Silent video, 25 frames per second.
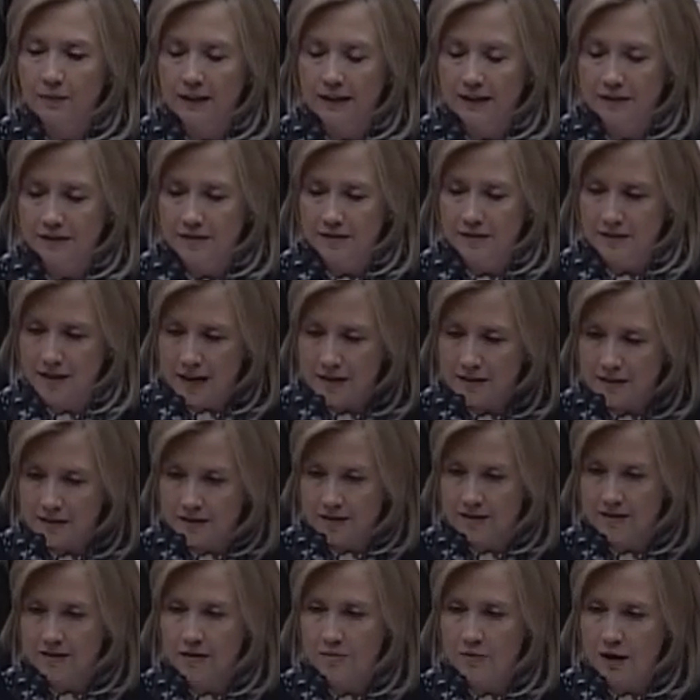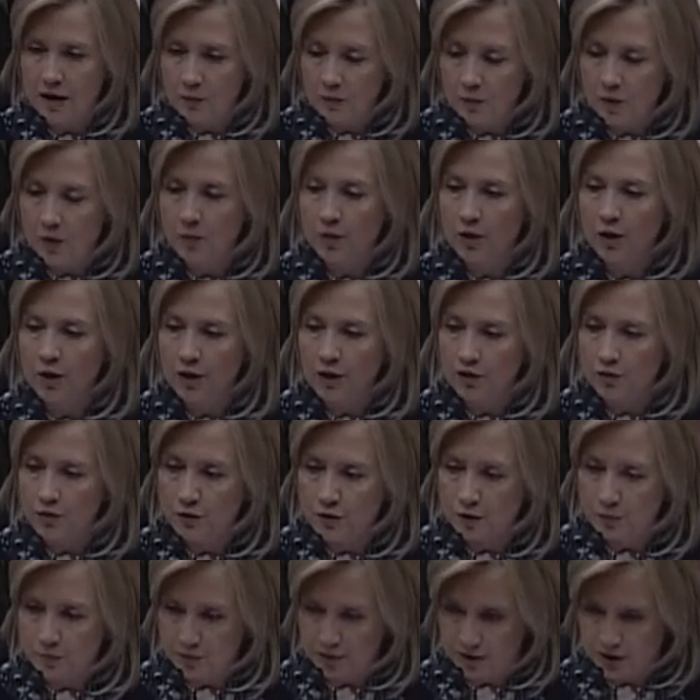consensus about what we're going to
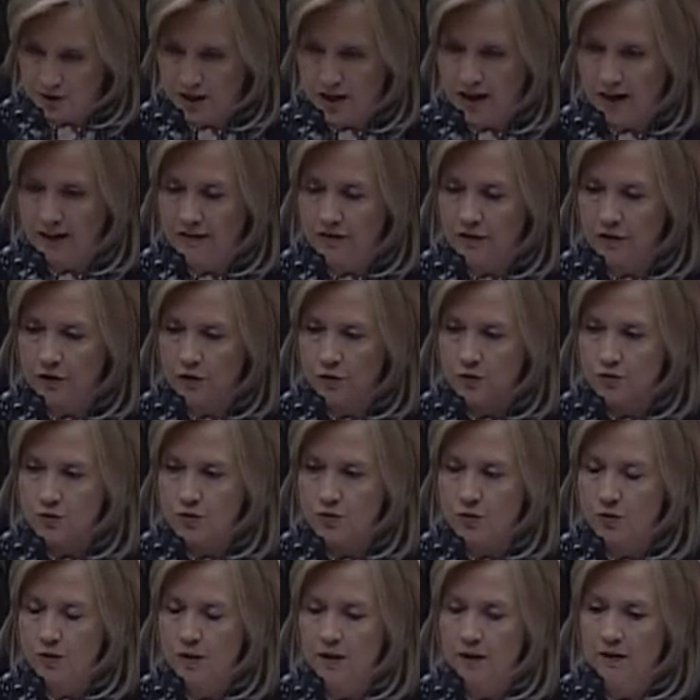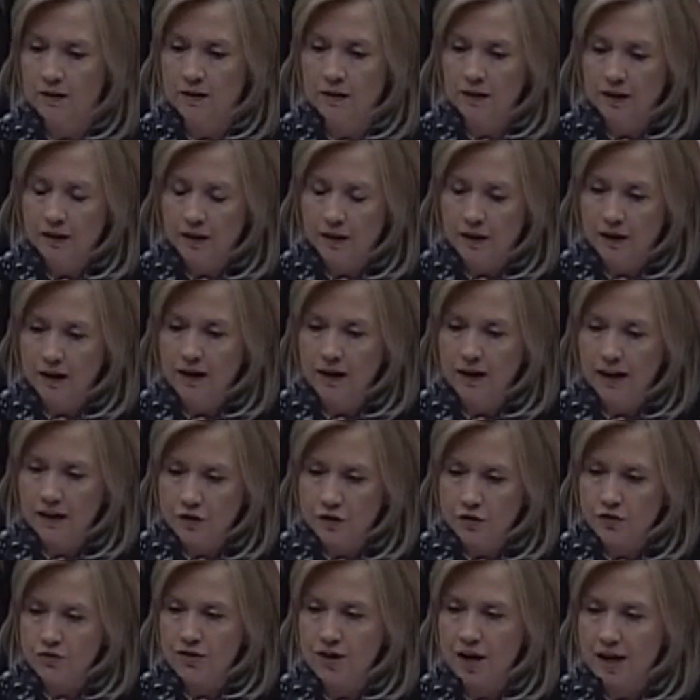do to protect those who are
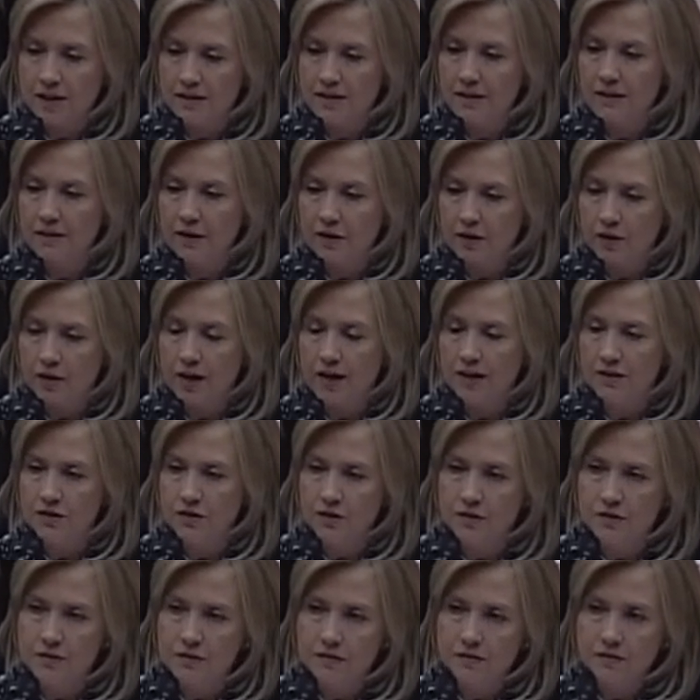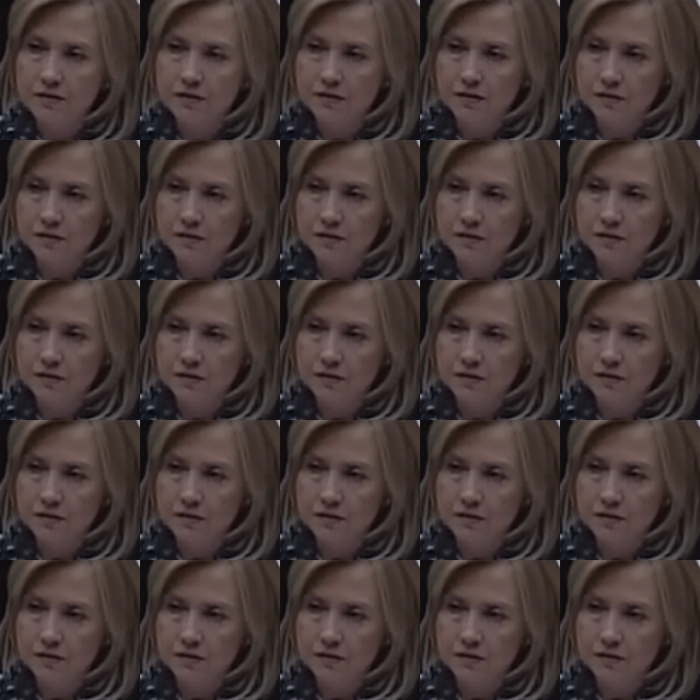exercising their conscience.